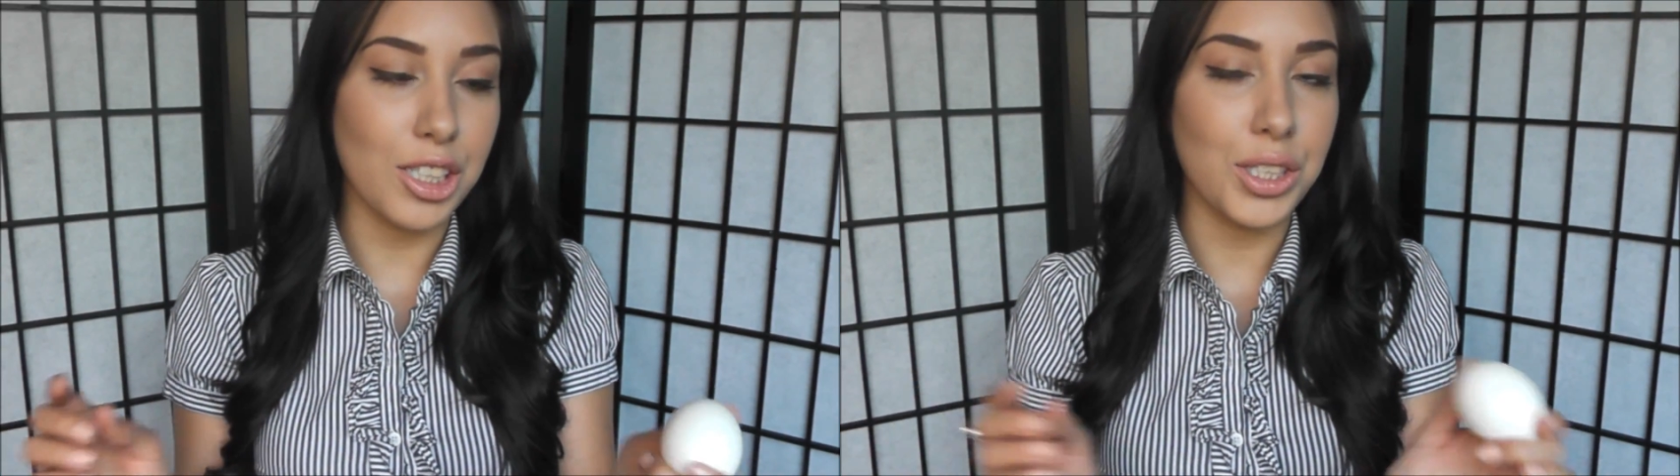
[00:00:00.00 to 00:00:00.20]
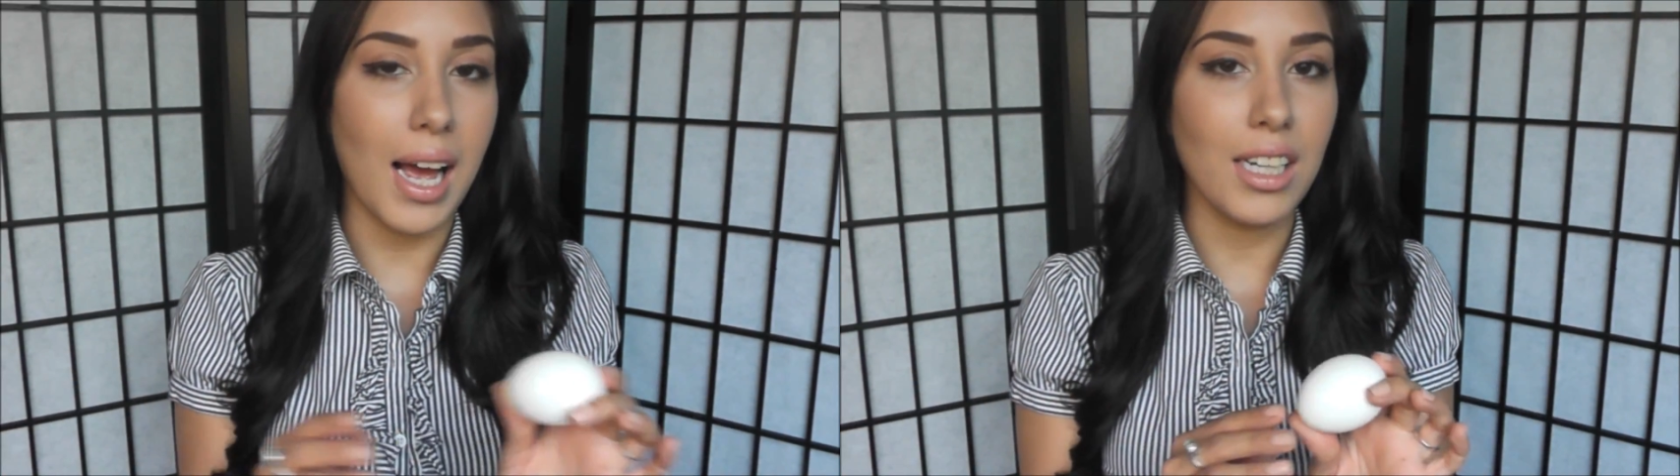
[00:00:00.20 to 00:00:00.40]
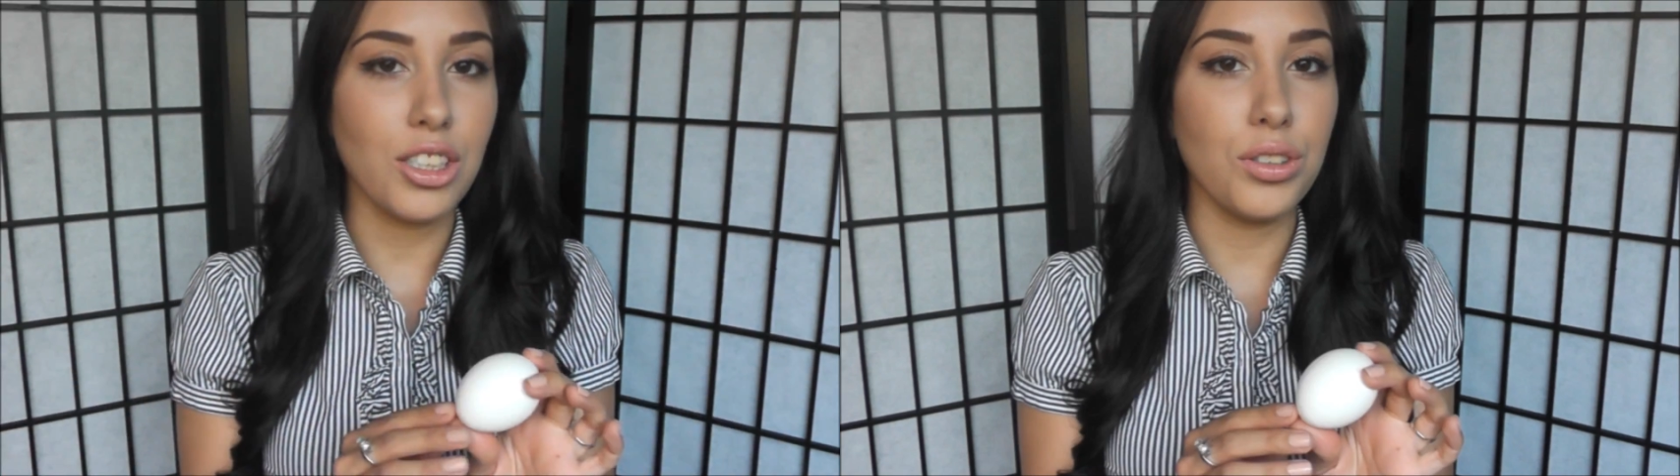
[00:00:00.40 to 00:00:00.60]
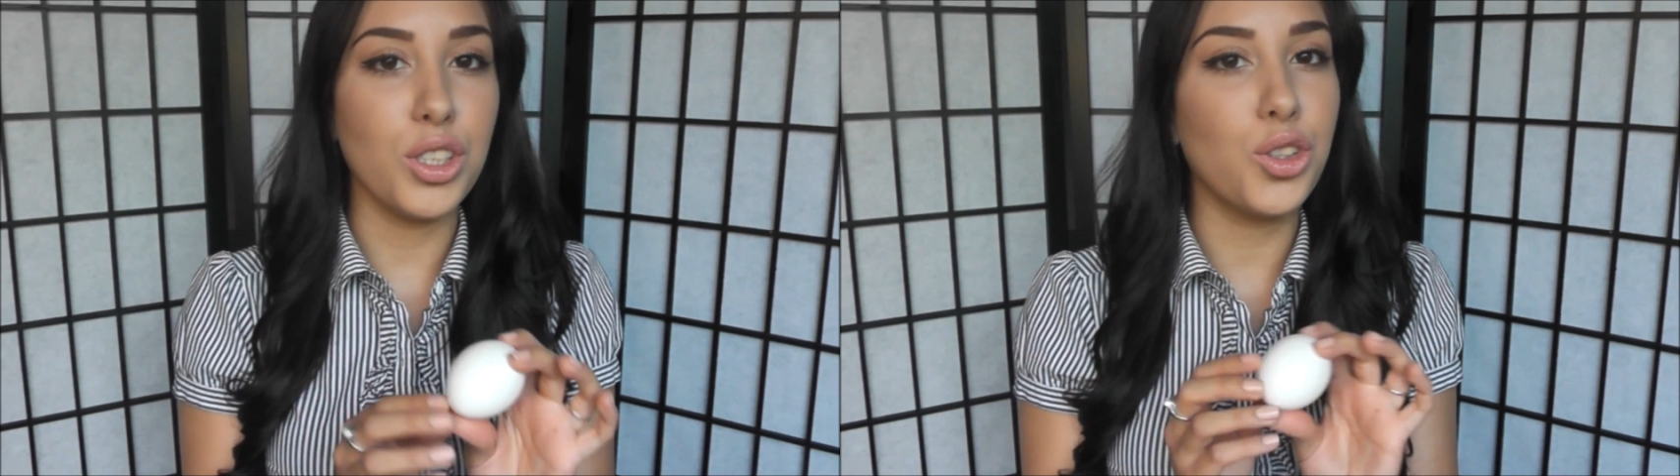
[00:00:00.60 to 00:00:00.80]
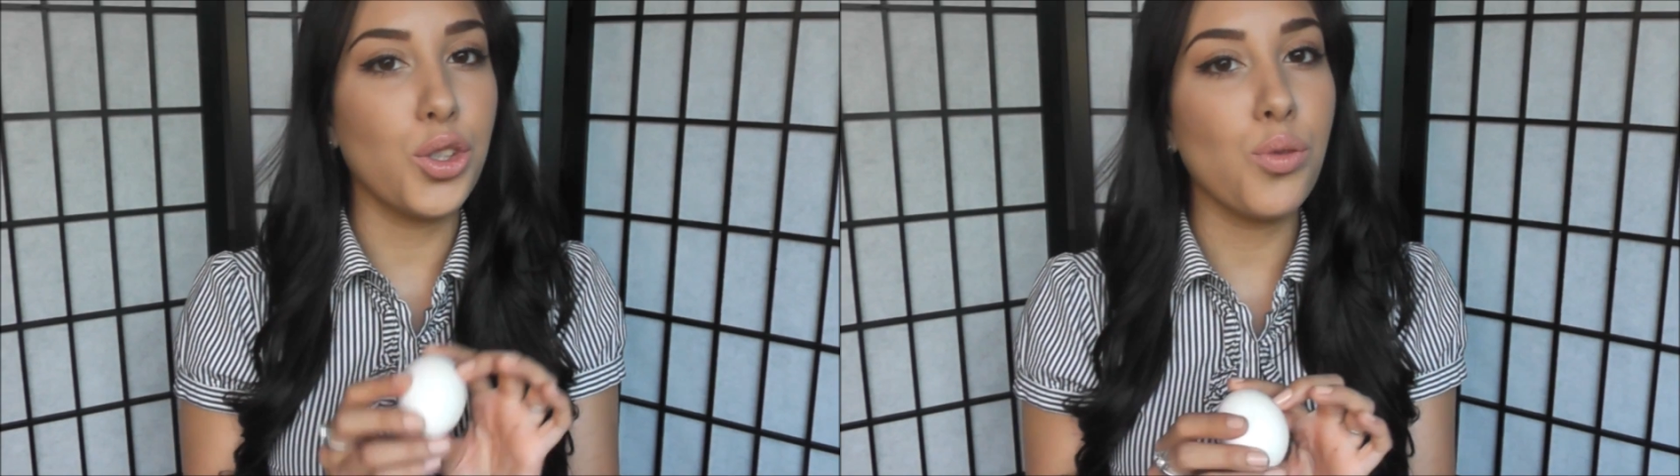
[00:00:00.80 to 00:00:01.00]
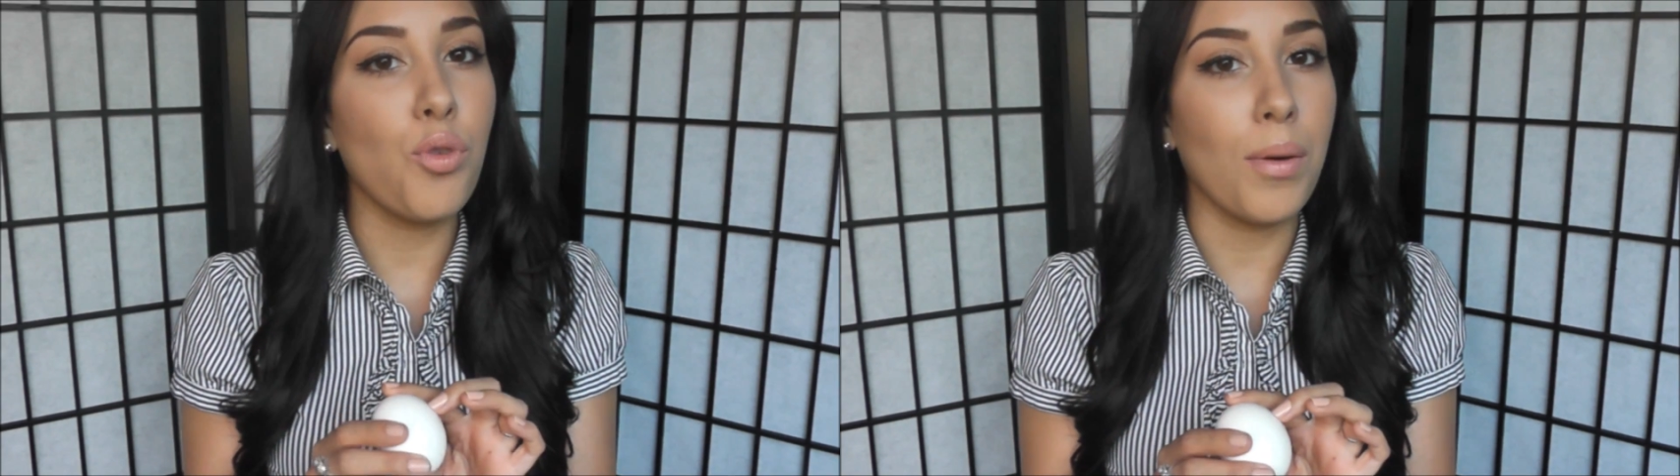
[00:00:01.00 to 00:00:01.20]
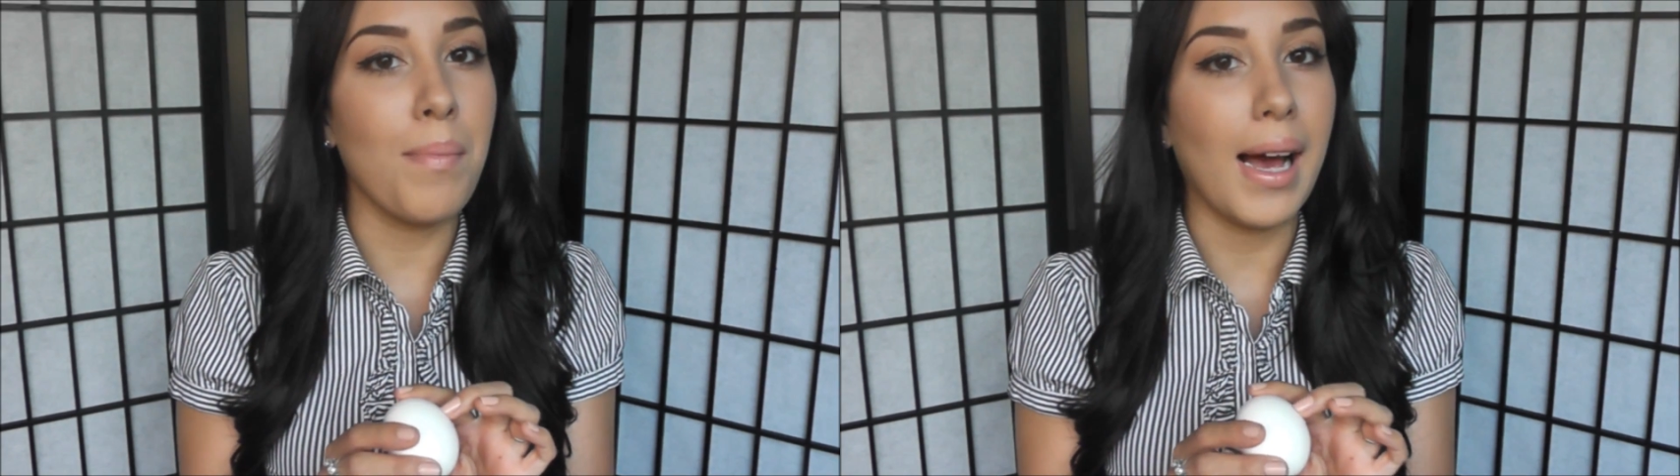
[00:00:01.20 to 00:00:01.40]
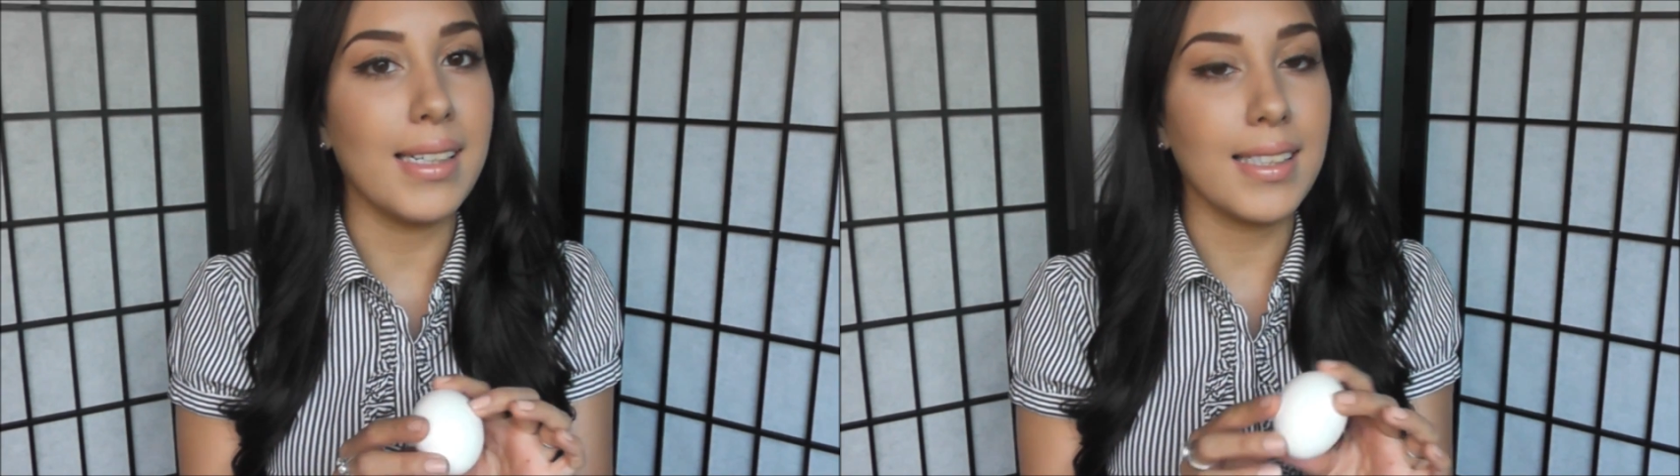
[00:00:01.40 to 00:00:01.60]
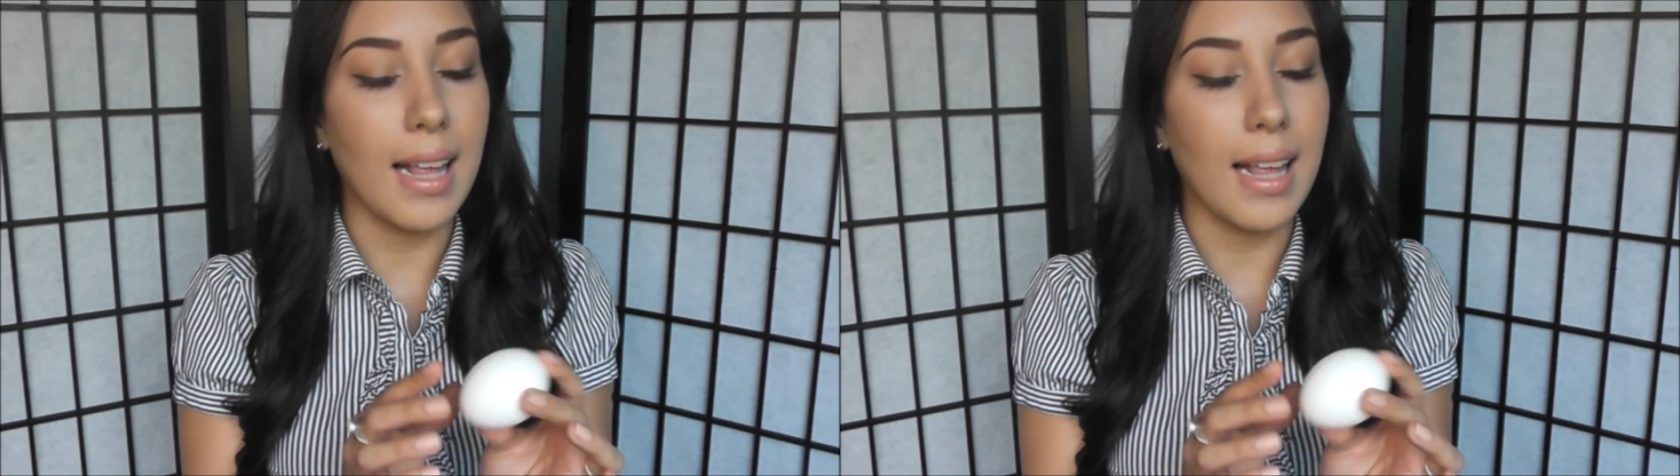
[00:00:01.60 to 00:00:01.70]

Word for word: There's actually two more masks